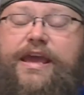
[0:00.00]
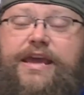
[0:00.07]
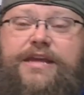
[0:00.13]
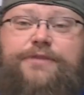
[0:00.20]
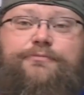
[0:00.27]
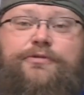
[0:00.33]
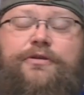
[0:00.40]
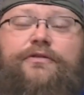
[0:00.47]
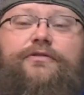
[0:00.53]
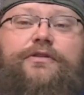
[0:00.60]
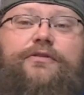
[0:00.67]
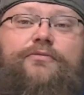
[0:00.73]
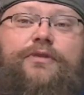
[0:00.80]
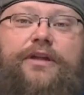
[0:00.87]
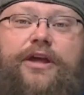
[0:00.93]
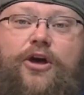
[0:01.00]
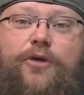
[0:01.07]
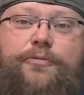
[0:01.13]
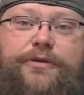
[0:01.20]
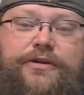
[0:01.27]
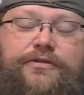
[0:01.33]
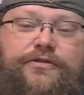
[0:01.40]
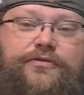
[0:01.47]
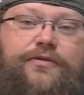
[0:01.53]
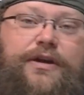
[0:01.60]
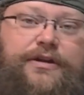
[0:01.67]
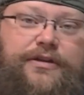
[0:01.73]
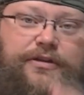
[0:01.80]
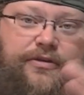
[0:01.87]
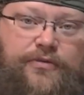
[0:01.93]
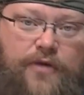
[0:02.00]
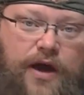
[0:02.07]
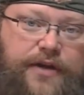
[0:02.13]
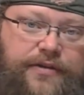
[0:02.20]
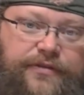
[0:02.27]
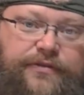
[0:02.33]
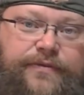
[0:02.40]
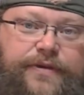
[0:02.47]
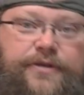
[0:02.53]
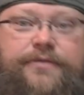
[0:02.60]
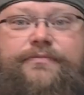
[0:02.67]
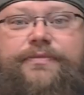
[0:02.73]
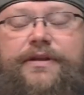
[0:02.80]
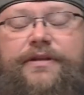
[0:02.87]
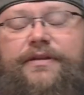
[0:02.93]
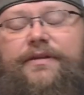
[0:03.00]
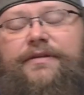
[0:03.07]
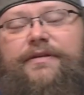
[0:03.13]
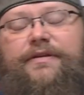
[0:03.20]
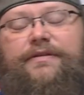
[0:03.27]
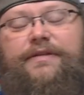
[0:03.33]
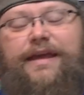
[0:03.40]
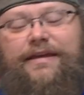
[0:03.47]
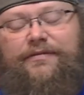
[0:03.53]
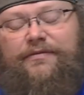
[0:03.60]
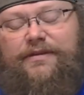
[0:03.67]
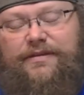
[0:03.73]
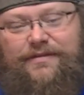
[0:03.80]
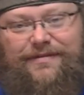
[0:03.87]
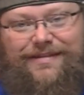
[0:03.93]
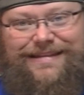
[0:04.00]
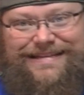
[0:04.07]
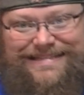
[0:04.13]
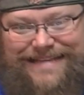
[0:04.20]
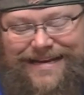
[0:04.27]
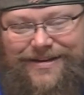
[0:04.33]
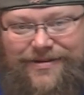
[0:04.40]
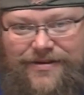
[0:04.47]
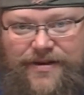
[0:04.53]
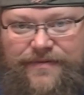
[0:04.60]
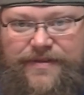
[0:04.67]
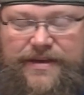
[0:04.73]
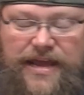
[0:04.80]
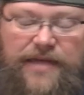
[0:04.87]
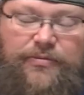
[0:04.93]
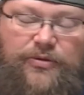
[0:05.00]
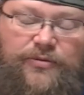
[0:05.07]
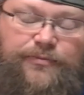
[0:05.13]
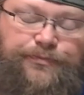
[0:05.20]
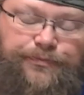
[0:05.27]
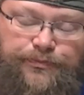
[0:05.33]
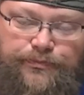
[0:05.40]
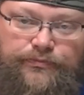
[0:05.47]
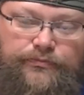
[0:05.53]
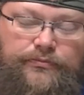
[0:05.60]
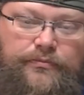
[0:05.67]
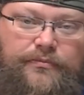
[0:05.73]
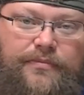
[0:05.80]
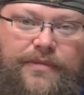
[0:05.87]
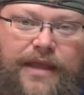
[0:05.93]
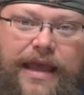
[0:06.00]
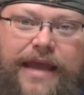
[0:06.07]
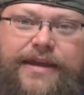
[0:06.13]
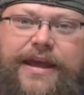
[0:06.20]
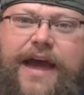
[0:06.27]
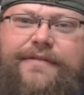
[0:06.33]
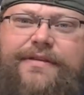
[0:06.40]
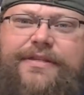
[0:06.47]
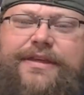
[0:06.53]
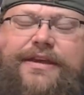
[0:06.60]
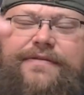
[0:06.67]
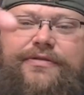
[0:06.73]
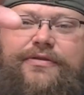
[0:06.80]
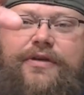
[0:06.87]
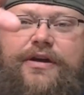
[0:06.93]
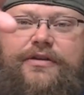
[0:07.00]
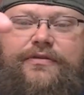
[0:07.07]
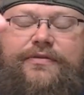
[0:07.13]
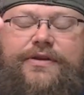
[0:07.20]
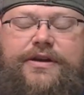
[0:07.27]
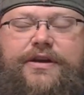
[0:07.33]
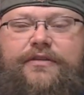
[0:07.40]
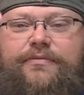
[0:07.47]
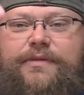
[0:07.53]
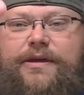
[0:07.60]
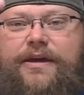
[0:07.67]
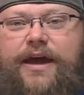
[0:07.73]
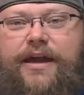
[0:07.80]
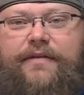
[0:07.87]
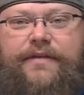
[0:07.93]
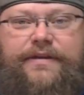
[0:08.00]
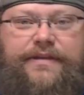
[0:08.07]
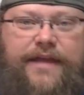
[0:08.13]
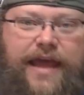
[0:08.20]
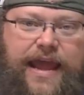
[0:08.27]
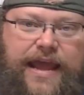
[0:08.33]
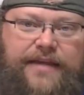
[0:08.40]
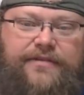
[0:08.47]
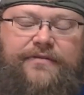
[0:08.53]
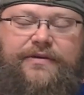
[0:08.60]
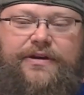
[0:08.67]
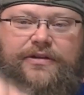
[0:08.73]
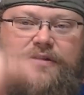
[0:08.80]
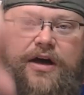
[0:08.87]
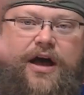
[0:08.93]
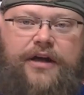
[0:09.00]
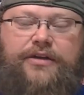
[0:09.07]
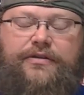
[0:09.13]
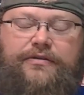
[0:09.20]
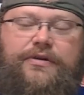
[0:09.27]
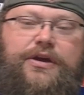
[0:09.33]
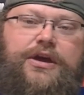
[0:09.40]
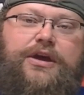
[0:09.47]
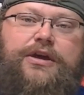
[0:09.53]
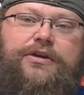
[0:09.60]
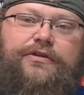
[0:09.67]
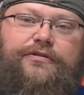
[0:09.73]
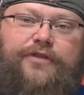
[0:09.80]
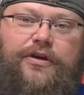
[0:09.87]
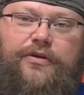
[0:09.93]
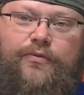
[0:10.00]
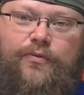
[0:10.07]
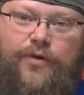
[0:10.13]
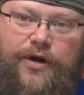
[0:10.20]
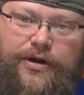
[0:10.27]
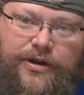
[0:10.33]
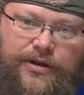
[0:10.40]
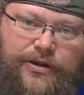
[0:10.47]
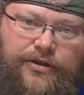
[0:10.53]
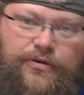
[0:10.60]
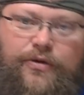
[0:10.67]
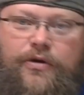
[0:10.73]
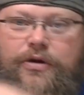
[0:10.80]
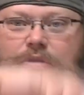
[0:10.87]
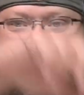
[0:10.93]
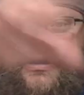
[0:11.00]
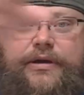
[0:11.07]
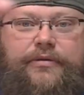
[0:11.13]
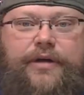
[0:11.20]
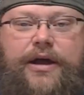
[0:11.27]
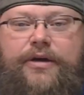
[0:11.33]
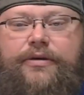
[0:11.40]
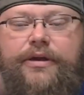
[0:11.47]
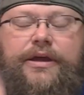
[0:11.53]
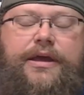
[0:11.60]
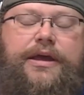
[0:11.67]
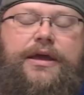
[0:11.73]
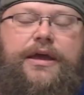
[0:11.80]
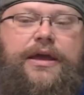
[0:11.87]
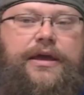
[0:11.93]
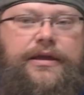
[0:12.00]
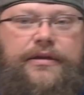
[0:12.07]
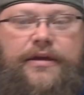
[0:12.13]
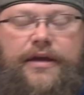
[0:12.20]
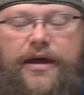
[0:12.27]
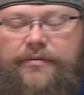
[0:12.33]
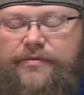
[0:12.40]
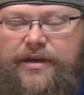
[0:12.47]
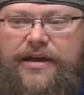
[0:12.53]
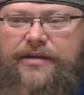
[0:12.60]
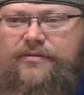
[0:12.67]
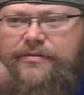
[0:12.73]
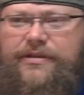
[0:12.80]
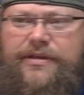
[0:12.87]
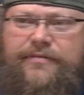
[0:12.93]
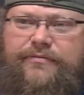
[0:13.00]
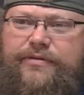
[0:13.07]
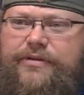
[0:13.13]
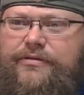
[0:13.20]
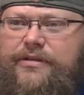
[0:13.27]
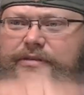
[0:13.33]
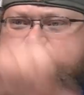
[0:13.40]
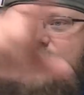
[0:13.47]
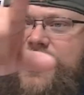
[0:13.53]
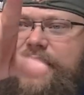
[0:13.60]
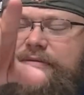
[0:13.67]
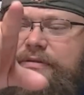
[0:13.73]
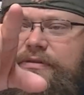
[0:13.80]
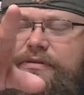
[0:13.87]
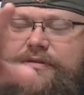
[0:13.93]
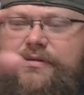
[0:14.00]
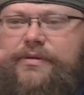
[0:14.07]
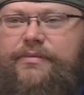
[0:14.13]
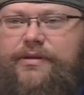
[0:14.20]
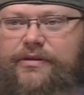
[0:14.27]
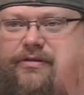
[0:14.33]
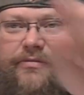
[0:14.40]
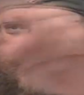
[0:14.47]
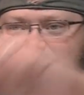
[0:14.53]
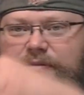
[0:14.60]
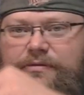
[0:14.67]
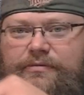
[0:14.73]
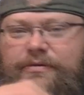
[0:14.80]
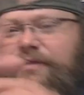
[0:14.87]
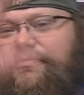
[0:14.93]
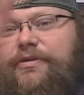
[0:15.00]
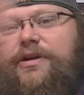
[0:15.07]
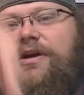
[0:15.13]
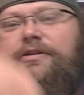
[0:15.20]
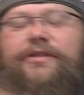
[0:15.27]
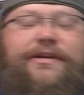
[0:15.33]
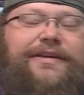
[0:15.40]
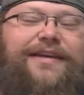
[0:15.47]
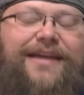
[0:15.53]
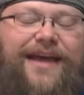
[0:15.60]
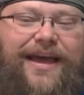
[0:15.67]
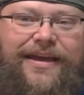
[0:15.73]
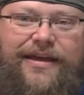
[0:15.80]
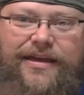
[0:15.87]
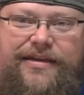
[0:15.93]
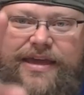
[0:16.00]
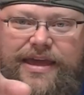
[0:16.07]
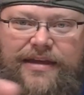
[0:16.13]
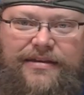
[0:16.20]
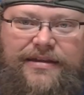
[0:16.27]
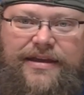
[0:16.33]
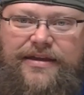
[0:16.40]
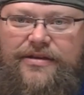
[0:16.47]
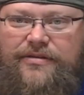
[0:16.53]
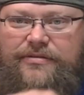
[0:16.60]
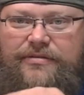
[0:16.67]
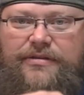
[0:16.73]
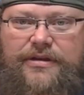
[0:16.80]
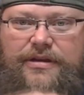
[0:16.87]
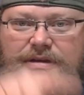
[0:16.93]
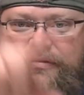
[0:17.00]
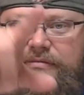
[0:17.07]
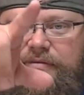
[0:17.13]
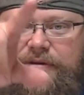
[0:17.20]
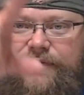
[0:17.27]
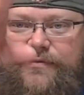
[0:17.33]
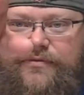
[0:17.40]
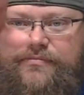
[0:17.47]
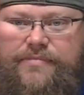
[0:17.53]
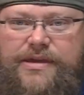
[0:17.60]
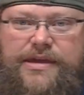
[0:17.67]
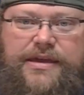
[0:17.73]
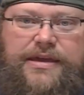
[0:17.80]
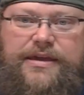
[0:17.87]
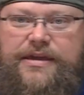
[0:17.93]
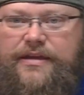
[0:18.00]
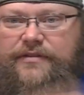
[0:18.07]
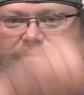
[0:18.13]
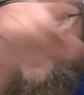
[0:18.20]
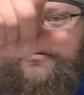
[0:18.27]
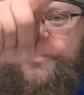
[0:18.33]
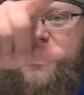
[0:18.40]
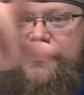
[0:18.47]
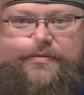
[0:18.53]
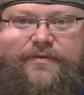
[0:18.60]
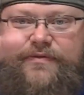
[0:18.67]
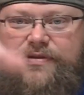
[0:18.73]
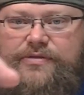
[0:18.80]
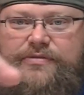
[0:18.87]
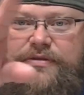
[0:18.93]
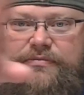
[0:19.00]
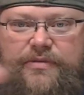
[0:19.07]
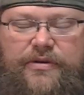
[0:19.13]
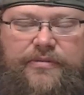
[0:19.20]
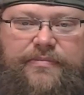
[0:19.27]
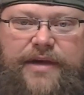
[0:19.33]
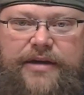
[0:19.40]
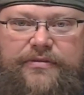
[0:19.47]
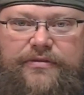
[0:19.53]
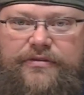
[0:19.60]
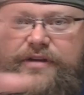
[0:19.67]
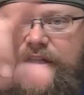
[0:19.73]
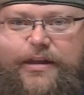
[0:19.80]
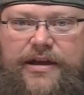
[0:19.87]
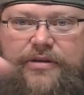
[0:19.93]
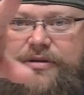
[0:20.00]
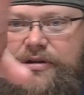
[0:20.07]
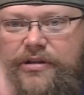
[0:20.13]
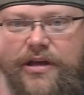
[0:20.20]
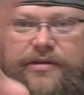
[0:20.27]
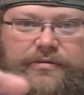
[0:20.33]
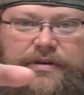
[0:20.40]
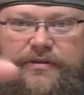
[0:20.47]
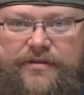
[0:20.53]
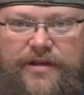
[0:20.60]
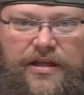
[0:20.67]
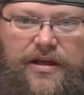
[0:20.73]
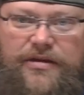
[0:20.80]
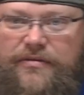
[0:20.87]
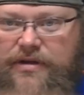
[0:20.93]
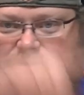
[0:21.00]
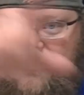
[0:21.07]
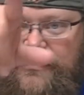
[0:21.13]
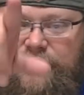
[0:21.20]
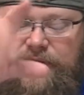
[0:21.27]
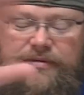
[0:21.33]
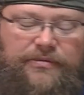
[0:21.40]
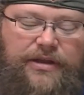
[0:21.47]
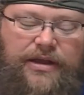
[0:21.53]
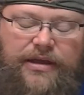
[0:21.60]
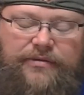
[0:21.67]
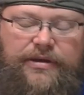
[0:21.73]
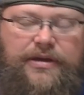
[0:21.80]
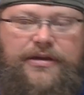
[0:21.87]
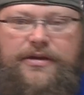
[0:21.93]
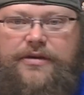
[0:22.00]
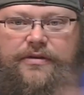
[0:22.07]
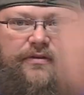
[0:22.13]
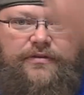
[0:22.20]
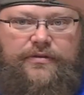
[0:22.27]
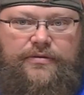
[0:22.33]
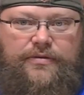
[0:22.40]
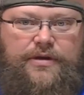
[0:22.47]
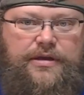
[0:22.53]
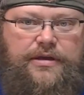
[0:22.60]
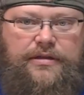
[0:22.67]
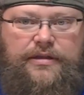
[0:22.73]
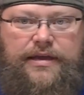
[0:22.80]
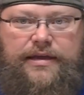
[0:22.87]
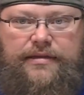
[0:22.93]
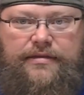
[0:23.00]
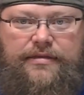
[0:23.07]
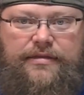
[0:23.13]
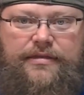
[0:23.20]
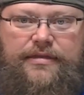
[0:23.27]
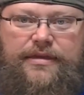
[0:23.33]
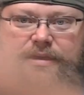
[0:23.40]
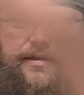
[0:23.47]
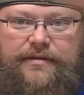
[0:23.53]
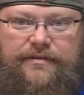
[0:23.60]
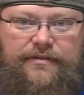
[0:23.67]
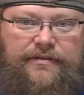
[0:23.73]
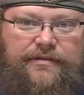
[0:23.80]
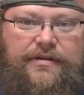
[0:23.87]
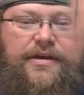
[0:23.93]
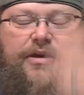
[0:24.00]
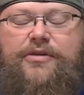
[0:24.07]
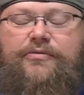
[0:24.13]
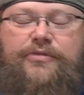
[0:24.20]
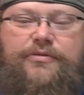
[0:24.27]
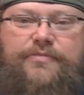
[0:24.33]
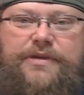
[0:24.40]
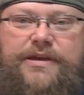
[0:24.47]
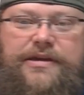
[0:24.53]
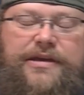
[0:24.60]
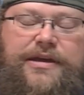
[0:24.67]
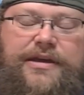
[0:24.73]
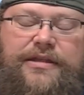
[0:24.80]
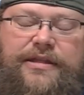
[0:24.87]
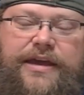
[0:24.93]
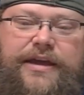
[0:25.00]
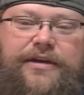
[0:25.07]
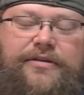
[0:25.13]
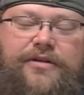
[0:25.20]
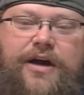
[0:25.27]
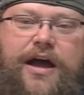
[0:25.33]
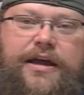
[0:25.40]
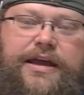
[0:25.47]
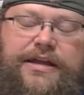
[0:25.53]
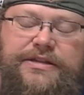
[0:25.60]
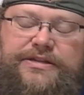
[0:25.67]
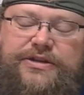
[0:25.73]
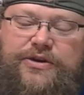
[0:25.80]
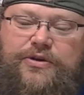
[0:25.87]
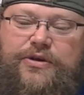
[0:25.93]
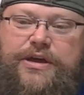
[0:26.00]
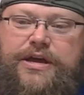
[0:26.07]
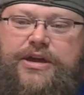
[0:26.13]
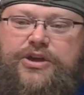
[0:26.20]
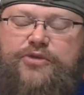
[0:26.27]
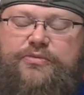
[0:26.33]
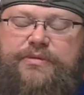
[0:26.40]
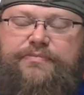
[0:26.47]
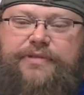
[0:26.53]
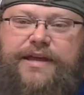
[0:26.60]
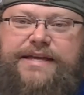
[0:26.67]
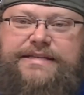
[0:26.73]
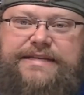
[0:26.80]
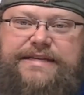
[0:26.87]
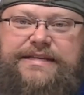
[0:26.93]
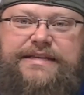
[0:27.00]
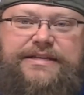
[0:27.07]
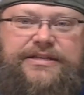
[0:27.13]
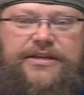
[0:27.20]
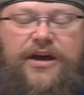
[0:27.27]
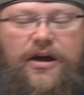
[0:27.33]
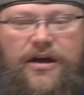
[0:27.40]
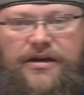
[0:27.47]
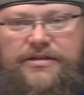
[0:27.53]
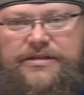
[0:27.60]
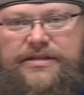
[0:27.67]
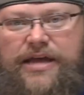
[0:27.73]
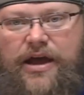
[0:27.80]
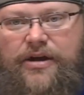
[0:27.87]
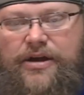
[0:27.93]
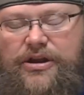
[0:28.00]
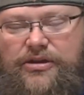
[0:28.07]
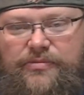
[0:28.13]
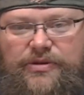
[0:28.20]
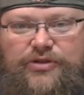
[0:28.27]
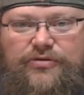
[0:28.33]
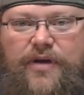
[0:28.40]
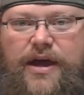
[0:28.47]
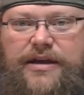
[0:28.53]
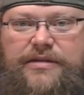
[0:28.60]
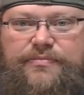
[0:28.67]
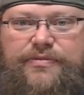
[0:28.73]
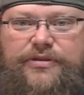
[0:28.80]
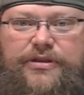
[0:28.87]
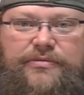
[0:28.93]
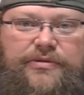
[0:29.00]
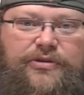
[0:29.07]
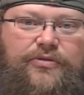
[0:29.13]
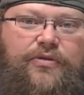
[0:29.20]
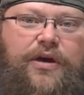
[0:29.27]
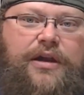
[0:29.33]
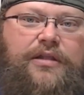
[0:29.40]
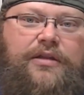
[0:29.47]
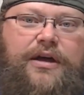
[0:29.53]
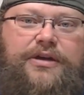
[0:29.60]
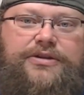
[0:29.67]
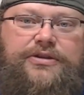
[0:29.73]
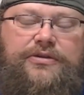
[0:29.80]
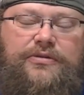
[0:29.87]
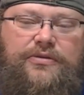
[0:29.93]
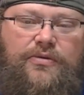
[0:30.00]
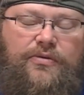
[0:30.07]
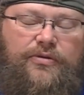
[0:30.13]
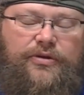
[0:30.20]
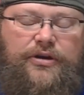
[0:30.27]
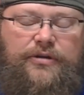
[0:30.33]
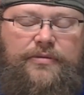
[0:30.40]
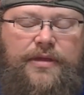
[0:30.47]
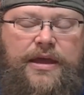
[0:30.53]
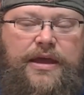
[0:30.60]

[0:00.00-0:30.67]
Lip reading: Each person will help construct the Chronosphere that is in the center of the table. And you have to think of the Chronosphere as being kind of like the hands of a clock. You start at 1 and you go all the way around. And I'm kind of doing that weirdly backwards. No, wait a minute. Well, regardless. I can't tell. Well, for me, it's correct. But for you, it's probably backwards. So not counterclockwise. Clockwise for me. But anyway. So like this would be like a clock. And so you'll be placing these cards down. And you'll be trying to put them in chronological order.